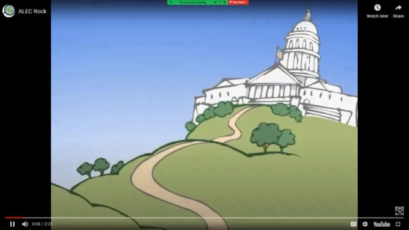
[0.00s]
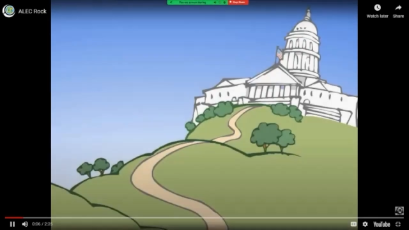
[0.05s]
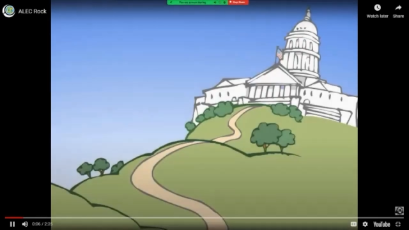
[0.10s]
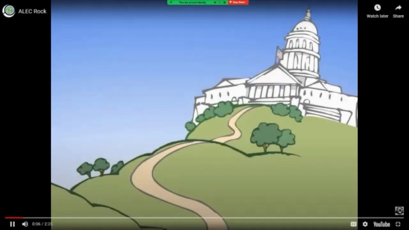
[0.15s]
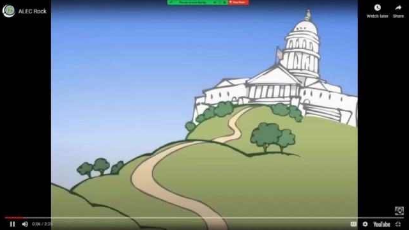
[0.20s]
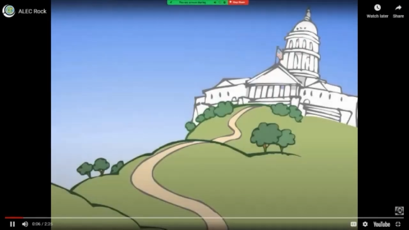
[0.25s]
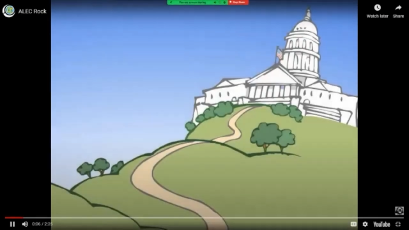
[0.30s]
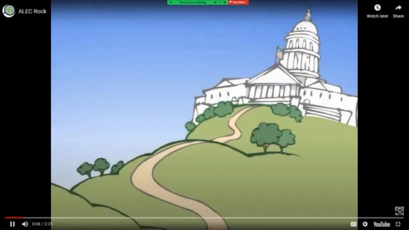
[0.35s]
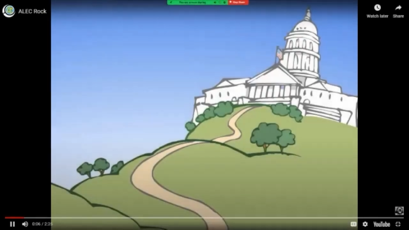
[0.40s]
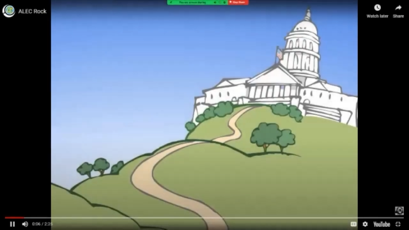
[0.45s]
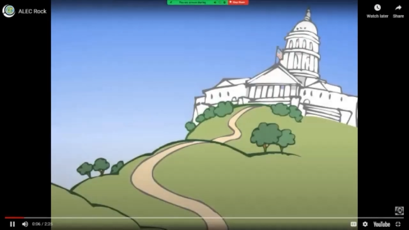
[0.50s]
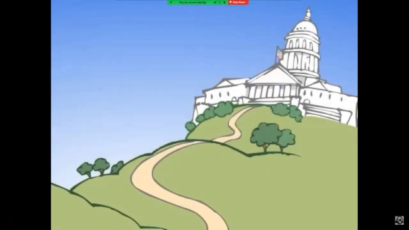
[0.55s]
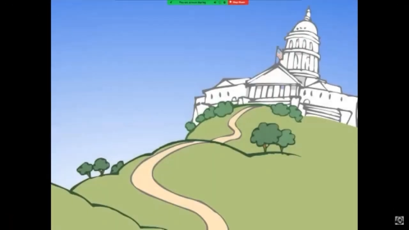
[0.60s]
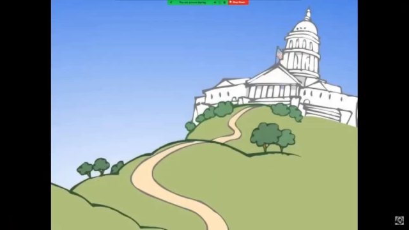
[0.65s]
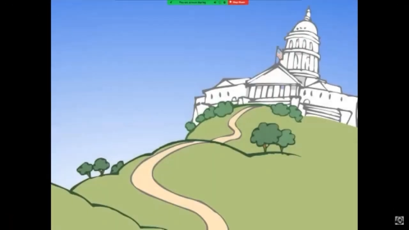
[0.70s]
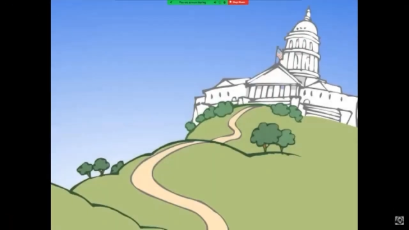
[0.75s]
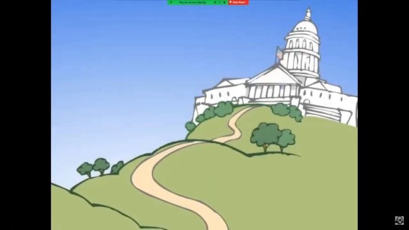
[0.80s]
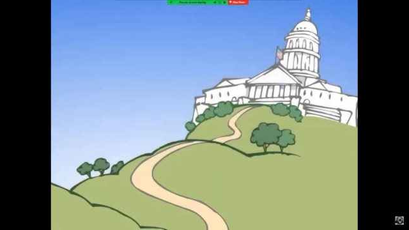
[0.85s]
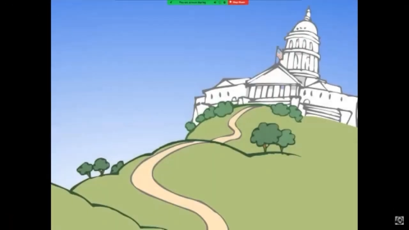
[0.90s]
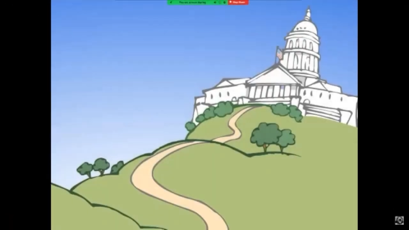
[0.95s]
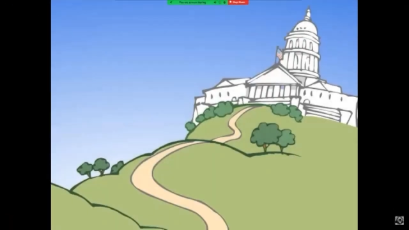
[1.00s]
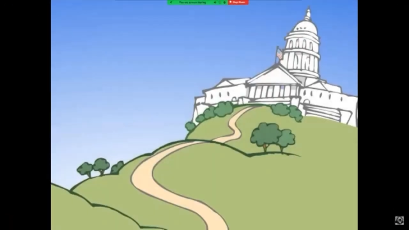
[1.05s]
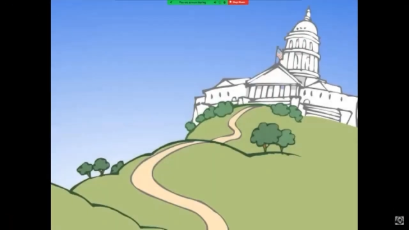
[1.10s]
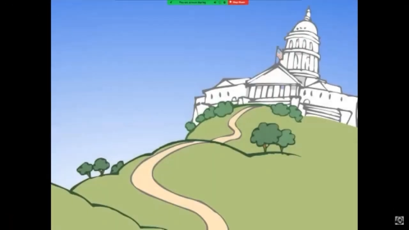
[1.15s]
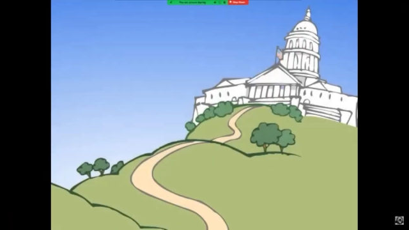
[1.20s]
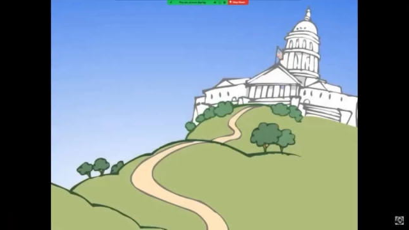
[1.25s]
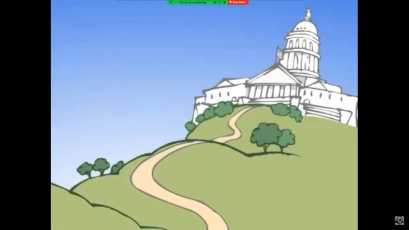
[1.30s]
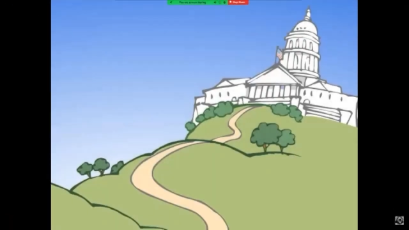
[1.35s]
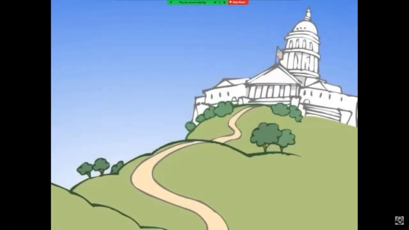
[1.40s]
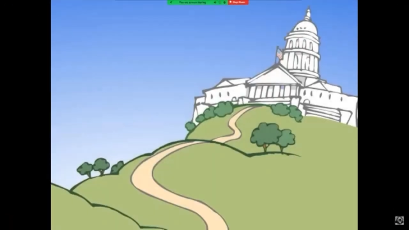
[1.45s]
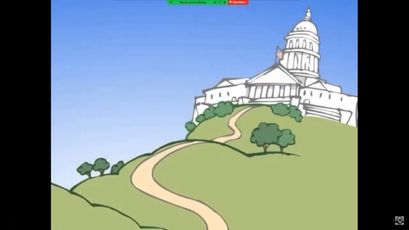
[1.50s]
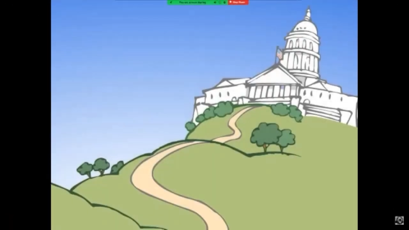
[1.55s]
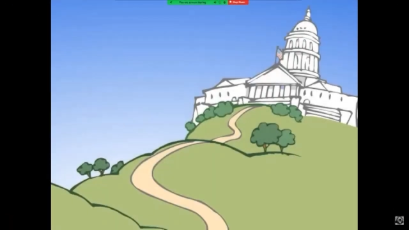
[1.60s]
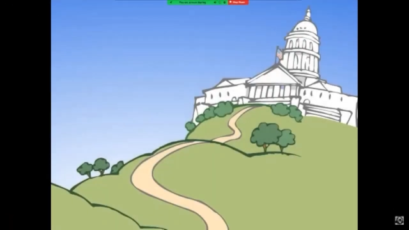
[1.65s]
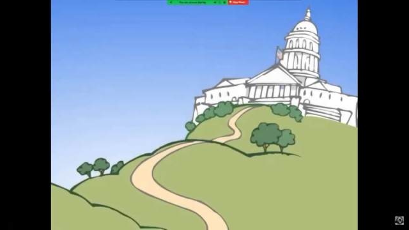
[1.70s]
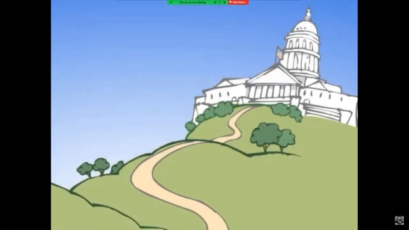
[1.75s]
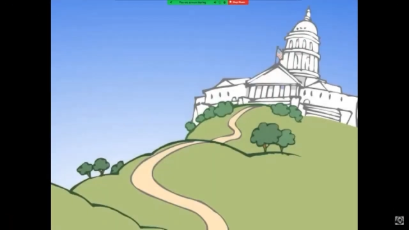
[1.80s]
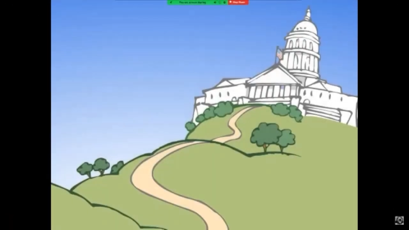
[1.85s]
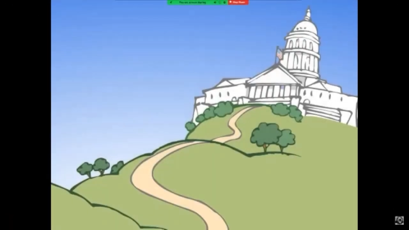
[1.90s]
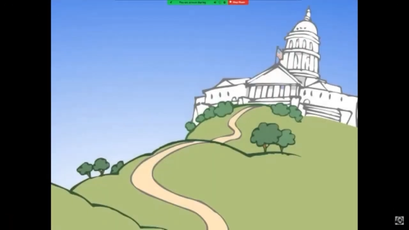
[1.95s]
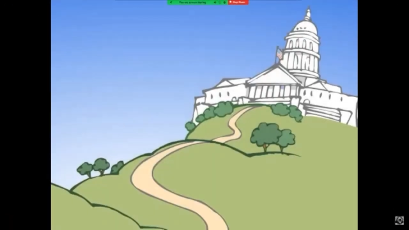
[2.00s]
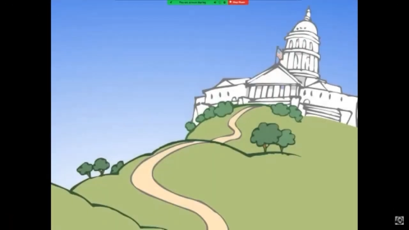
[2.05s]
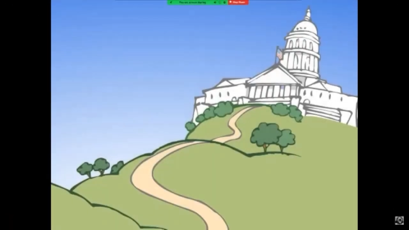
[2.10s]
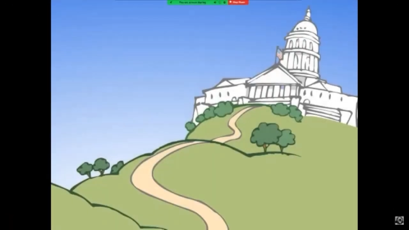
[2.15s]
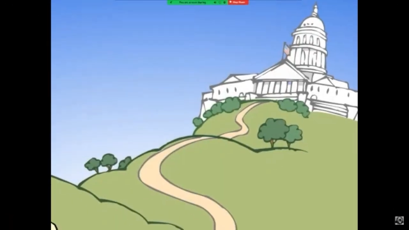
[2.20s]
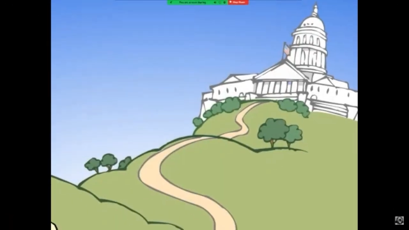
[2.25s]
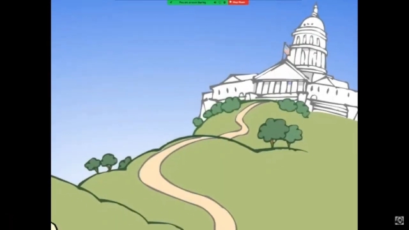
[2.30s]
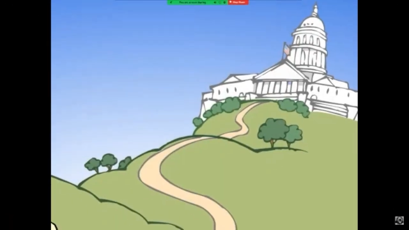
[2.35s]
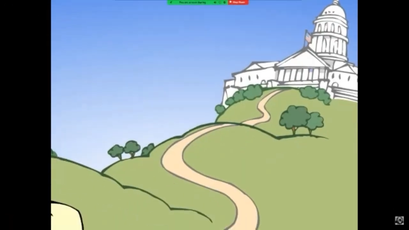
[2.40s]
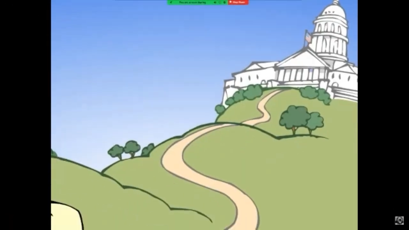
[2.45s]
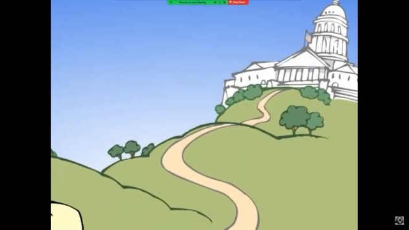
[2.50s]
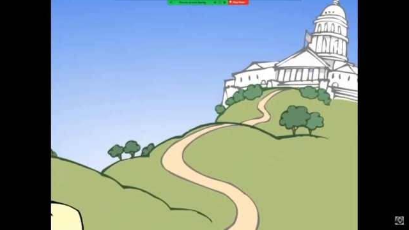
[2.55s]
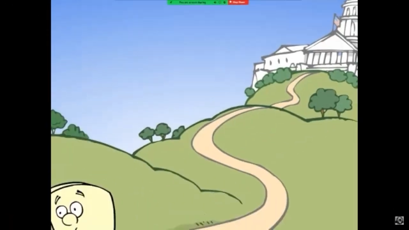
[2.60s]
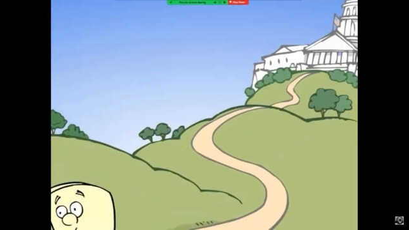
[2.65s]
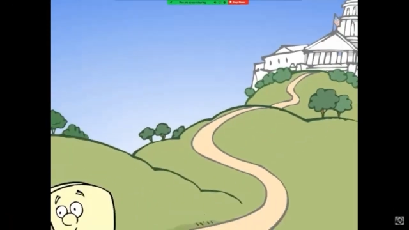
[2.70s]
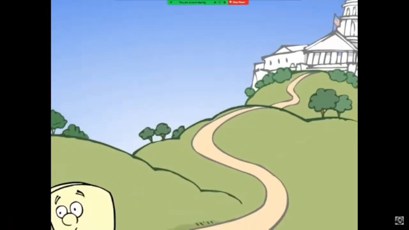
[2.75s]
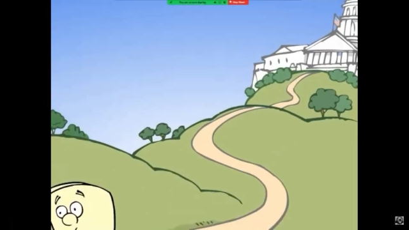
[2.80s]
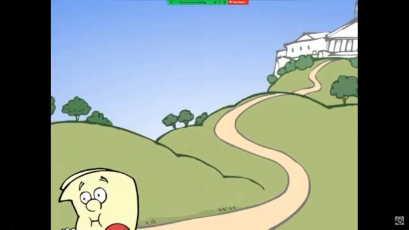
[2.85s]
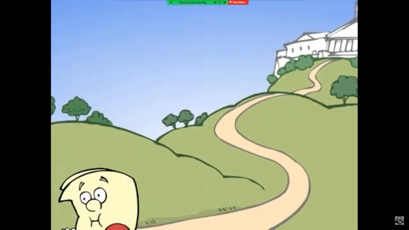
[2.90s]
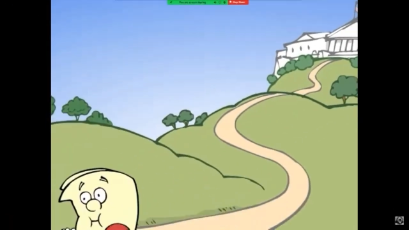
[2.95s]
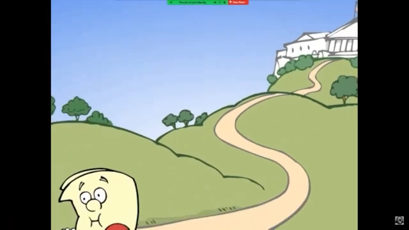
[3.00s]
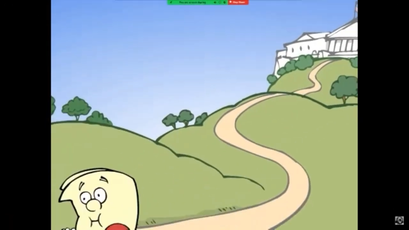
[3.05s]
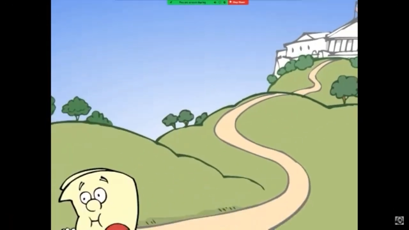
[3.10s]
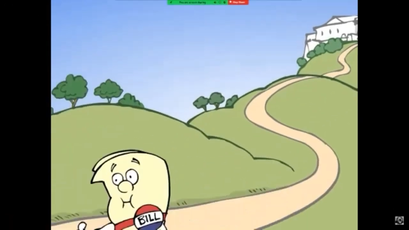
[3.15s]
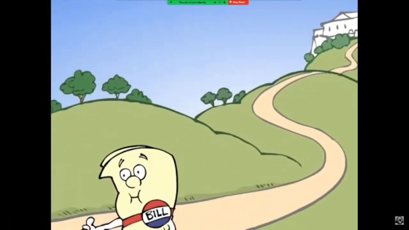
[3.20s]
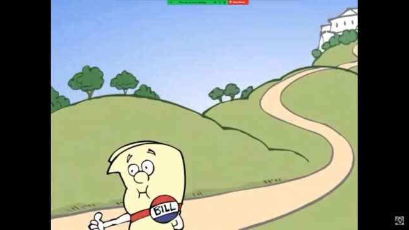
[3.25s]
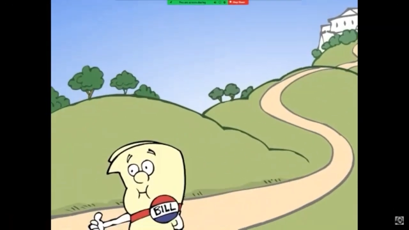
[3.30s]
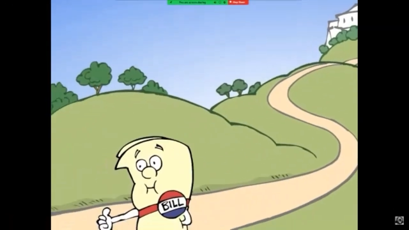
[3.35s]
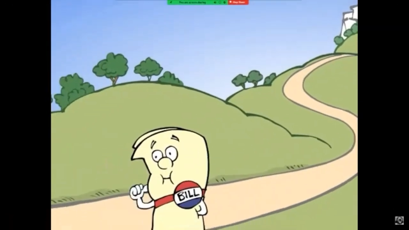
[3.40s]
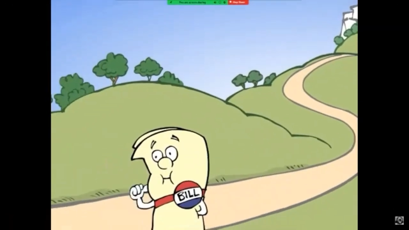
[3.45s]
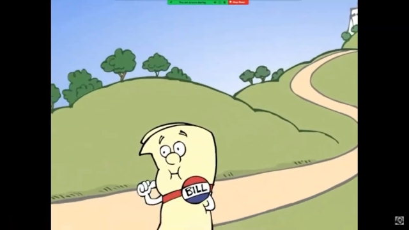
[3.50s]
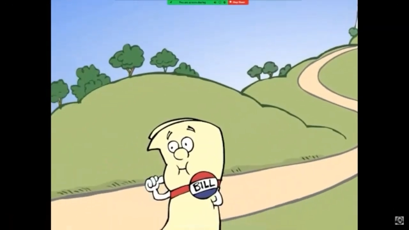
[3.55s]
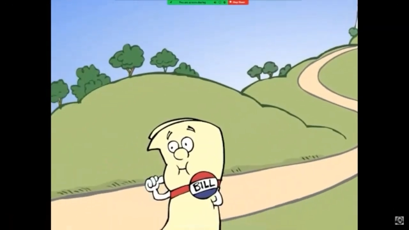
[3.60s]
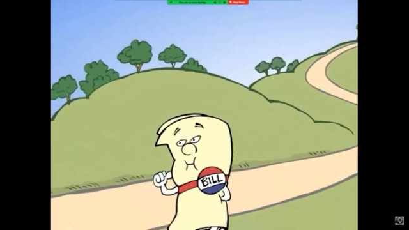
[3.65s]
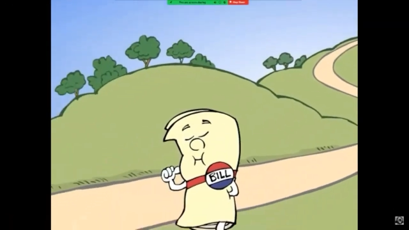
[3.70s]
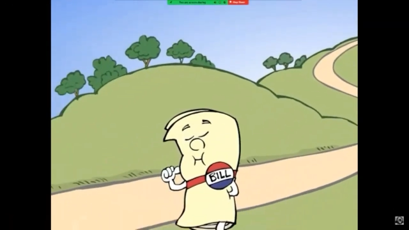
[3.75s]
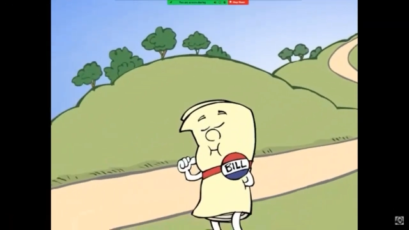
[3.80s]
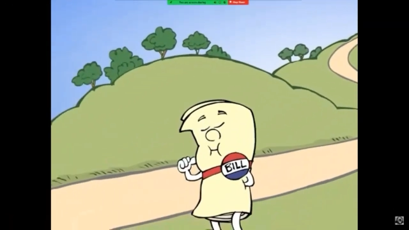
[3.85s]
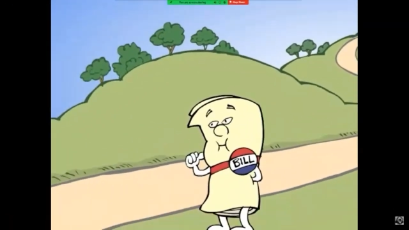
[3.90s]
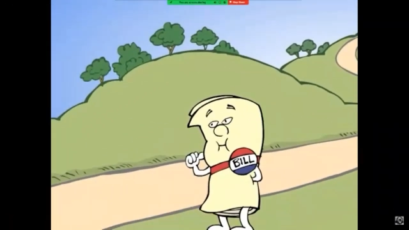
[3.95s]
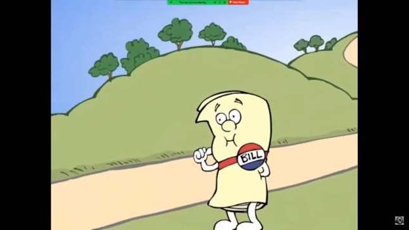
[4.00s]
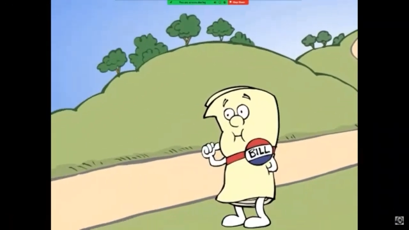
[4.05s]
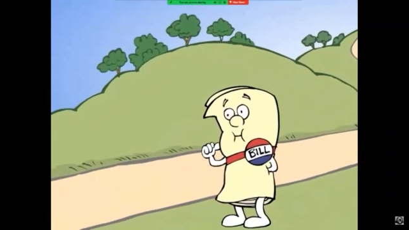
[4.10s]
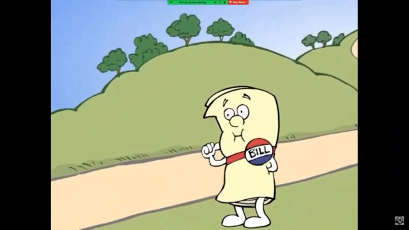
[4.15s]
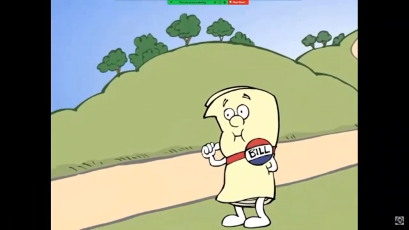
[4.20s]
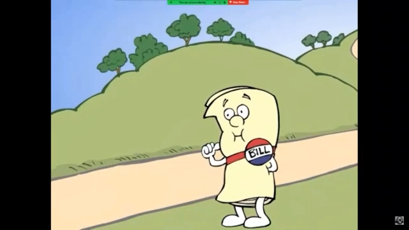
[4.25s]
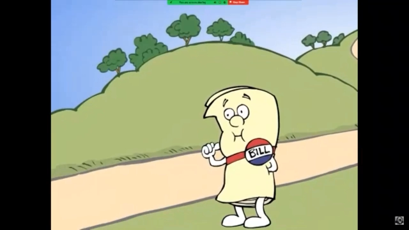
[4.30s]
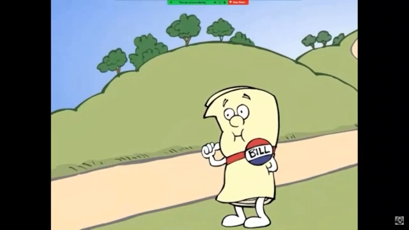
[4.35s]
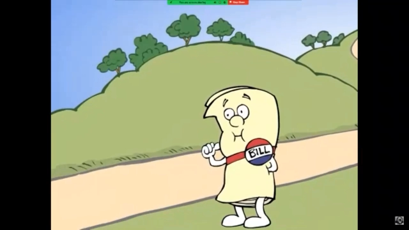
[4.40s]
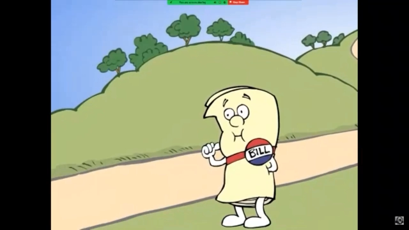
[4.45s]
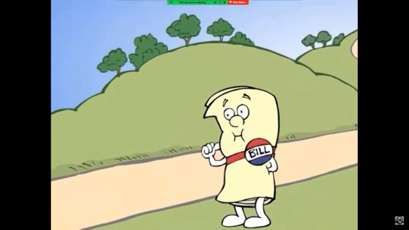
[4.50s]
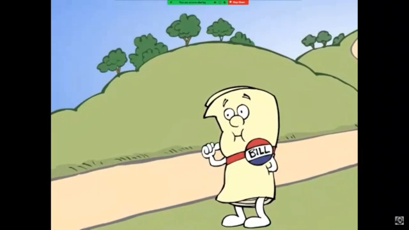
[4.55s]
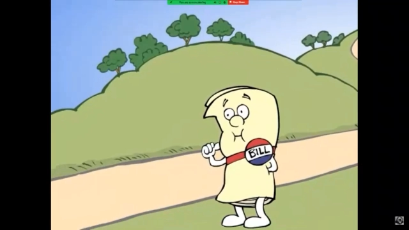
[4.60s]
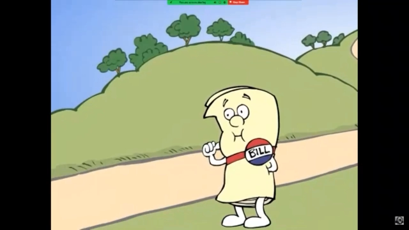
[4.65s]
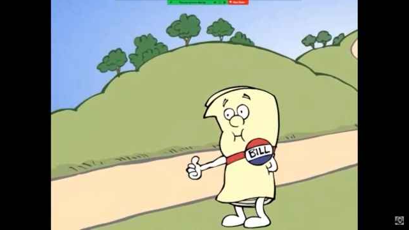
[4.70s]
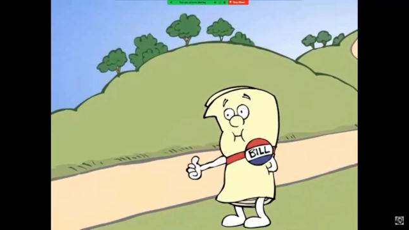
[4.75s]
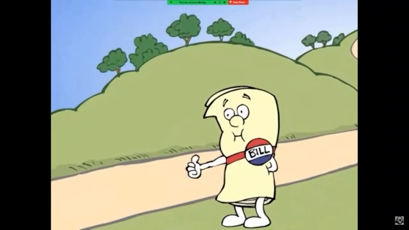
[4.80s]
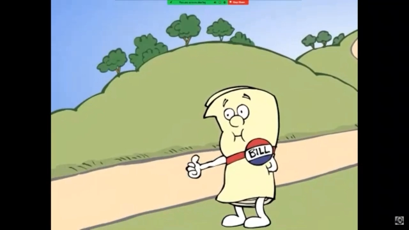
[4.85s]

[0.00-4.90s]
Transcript: Nobody's mouth can be seen.